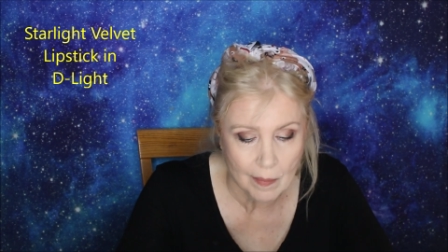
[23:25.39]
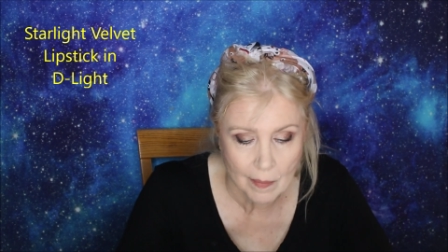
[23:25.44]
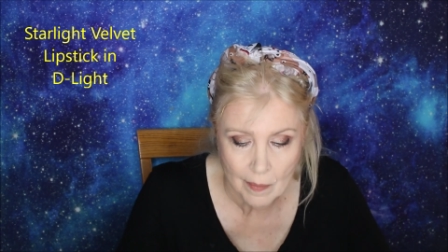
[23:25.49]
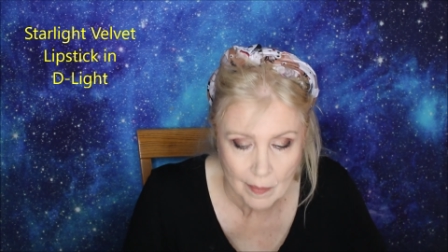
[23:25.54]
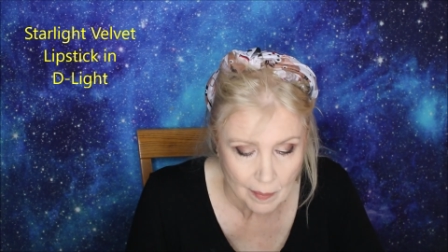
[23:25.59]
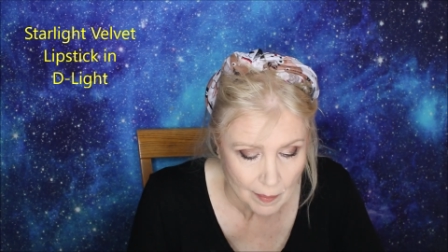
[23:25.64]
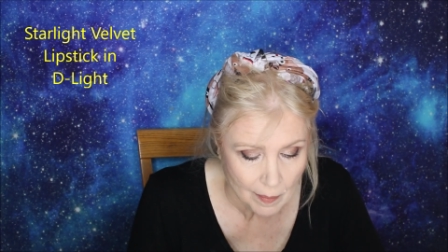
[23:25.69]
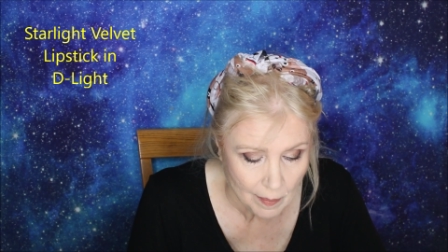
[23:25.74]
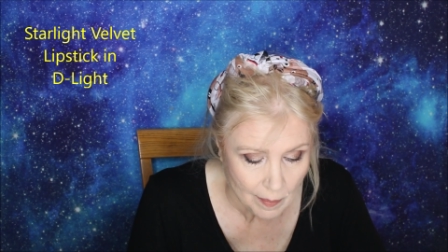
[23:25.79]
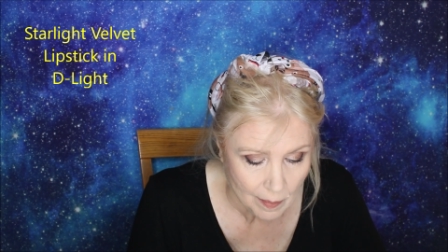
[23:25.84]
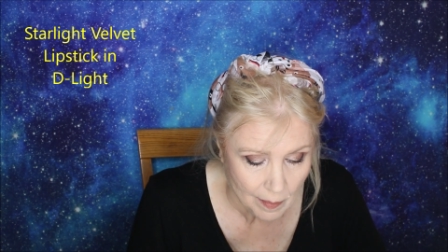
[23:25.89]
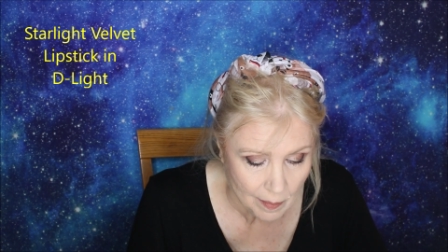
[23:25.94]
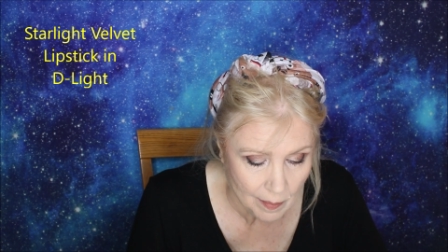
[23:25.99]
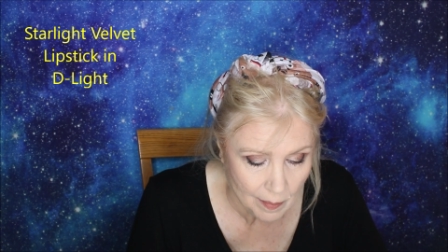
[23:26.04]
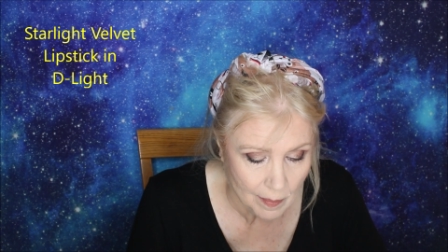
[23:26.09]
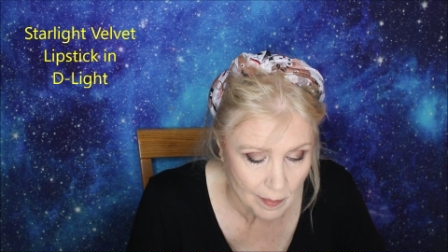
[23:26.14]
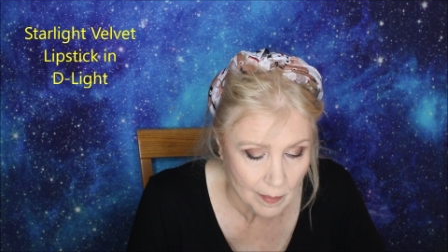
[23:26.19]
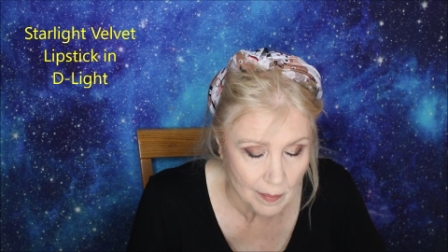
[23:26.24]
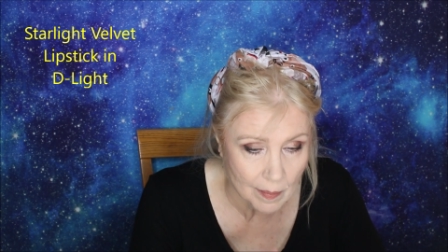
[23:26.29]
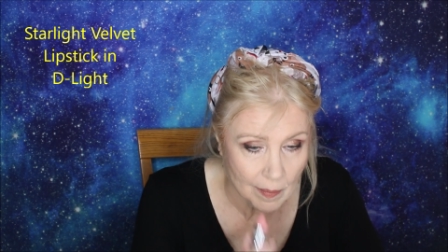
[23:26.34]
It's the
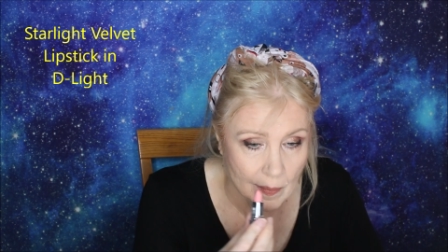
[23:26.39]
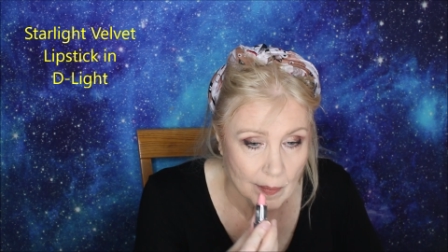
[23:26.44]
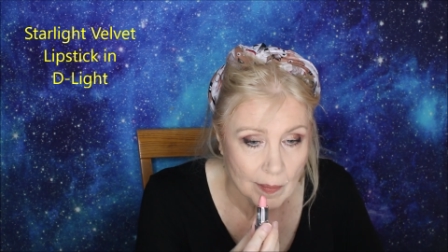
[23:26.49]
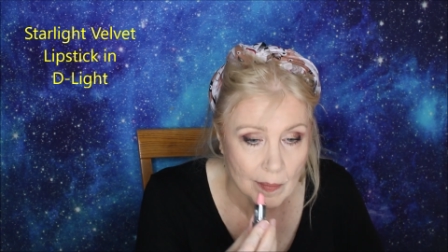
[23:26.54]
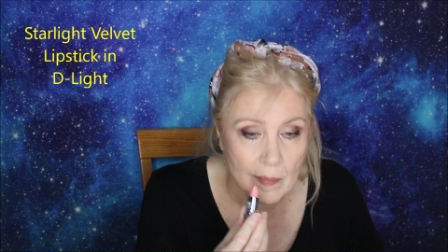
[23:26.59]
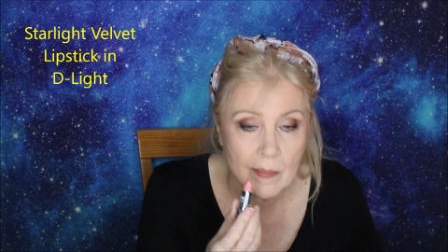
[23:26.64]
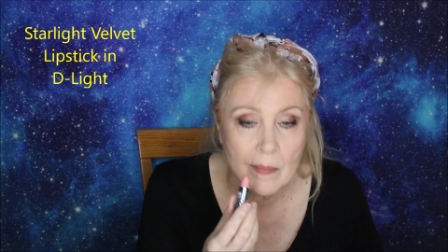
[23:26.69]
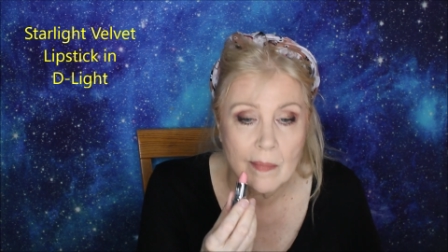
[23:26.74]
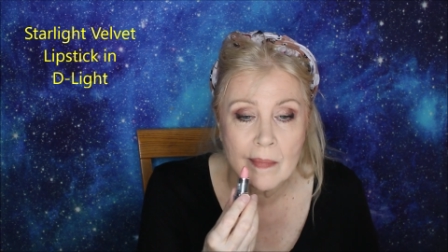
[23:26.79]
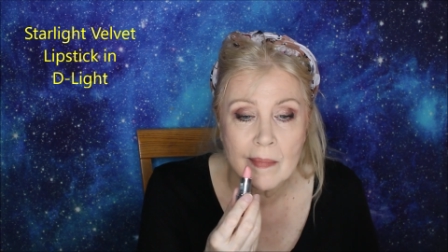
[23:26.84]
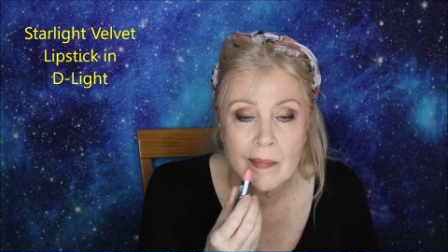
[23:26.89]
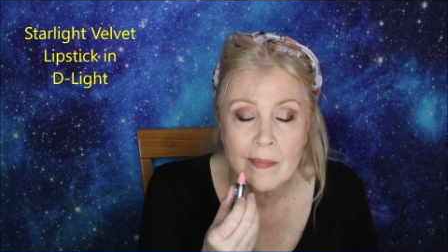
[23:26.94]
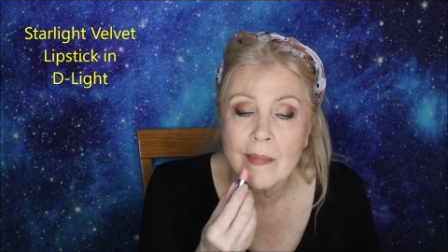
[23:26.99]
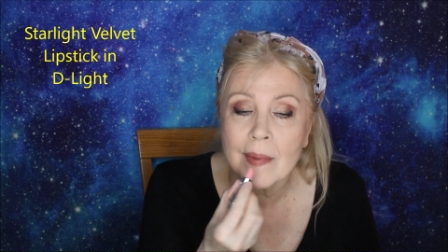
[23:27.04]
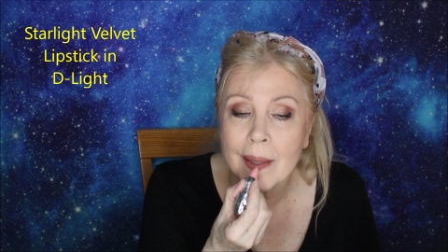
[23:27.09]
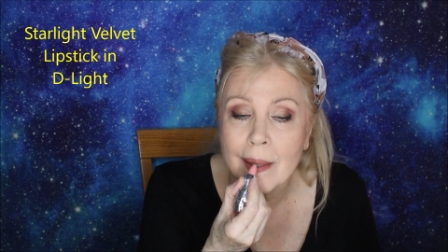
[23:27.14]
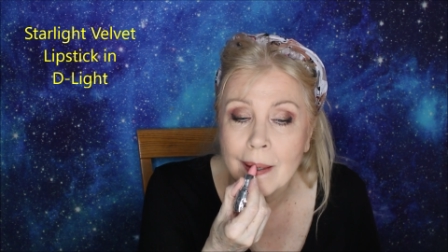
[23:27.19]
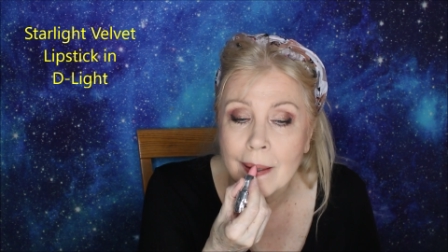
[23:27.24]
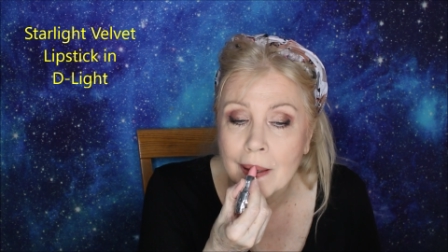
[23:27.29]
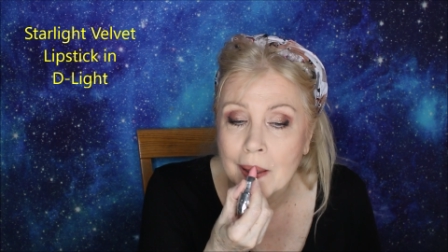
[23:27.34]
Starlight Velvet
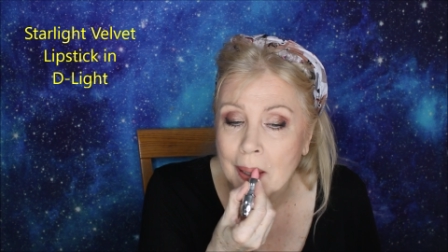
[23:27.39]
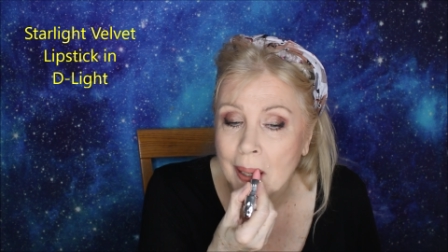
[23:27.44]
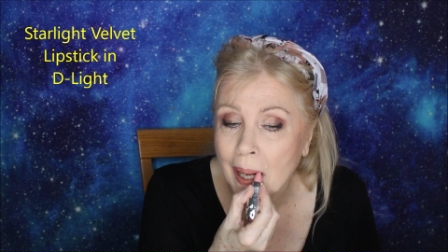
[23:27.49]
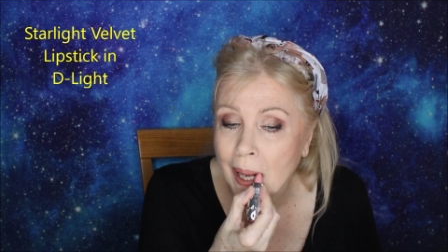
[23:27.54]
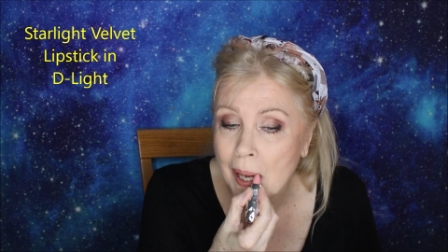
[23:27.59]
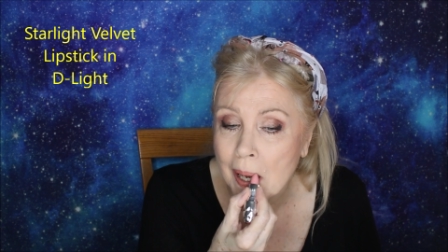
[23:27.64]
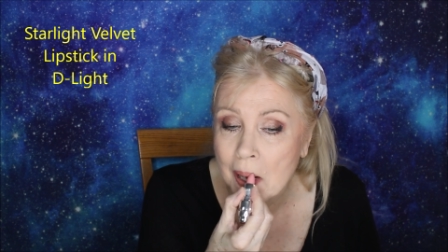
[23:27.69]
Lipstick,